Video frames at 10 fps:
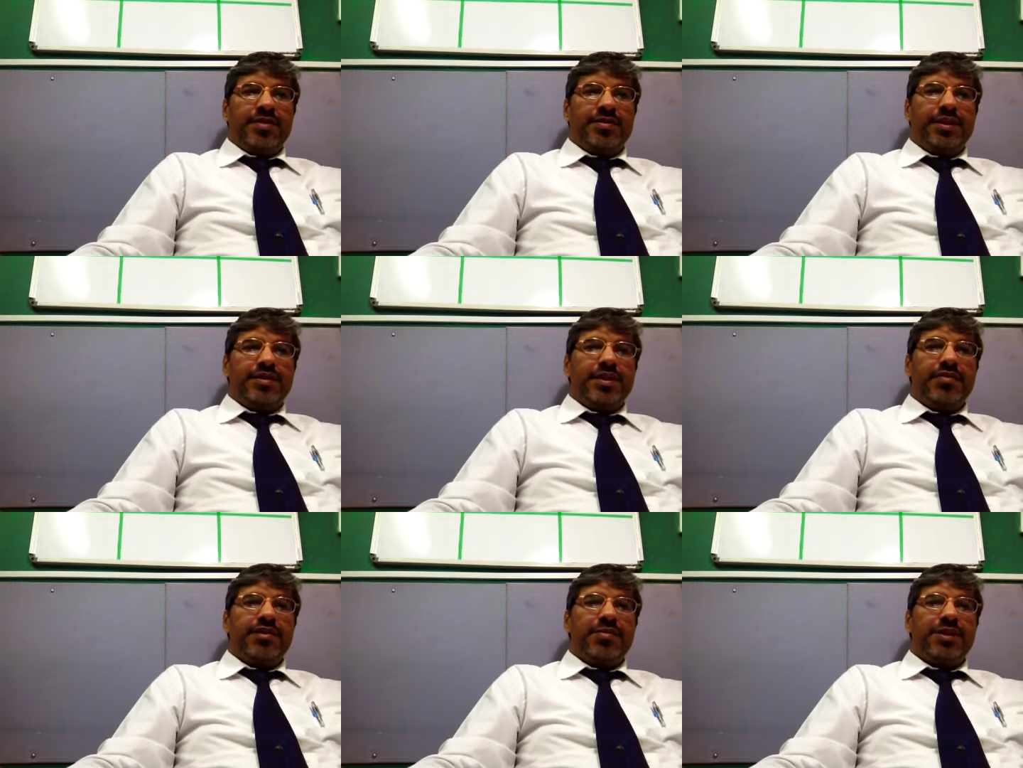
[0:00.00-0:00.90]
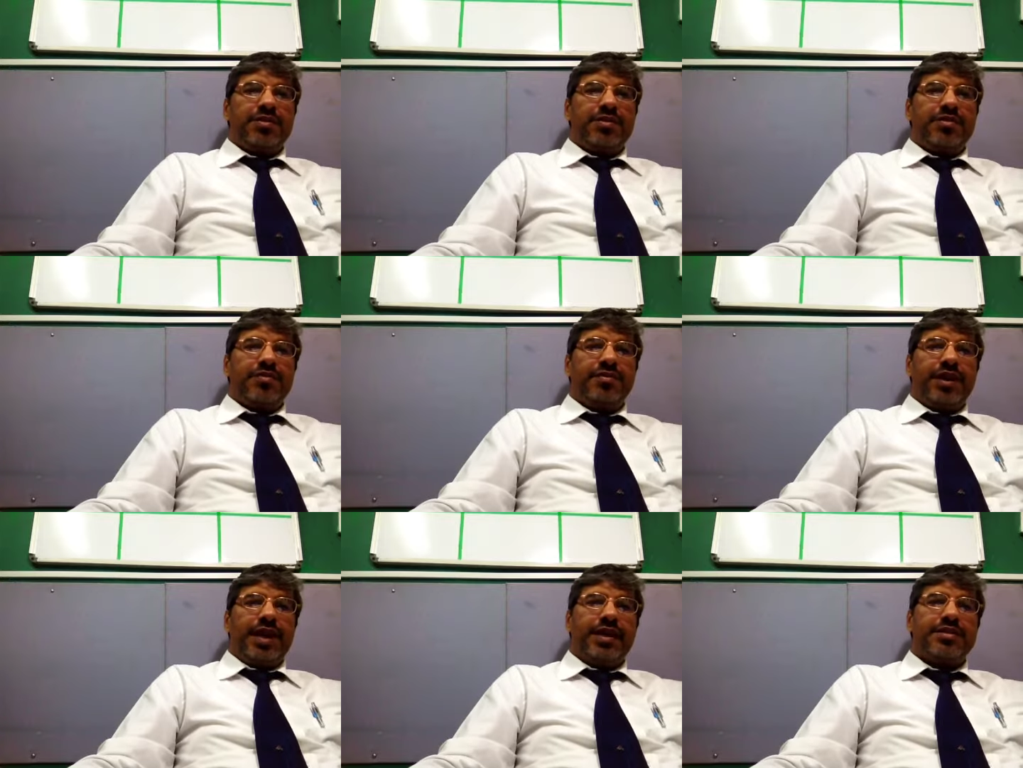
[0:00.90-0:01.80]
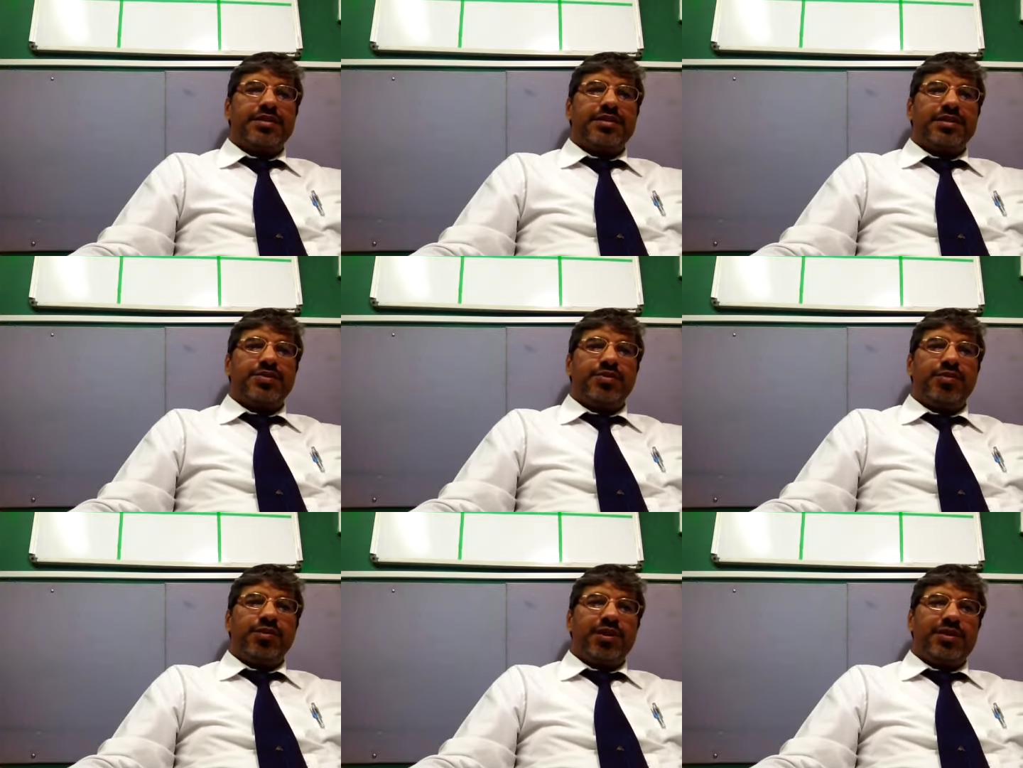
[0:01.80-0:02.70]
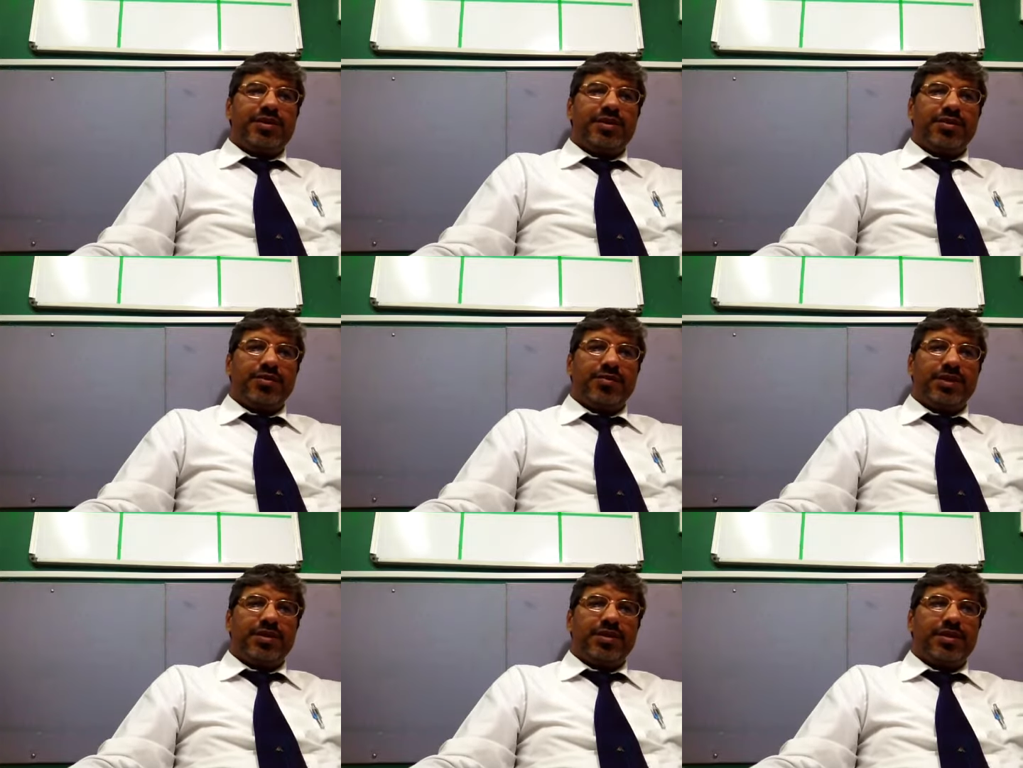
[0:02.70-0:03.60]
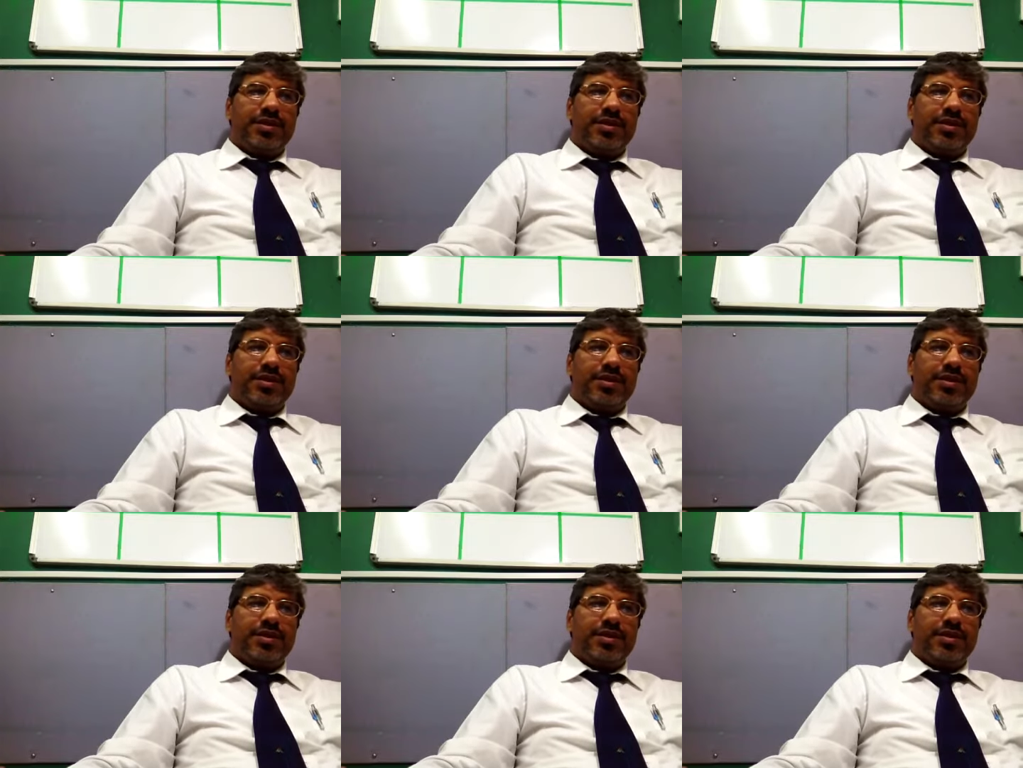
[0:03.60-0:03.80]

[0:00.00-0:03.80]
So there is a requirement of access control policy document.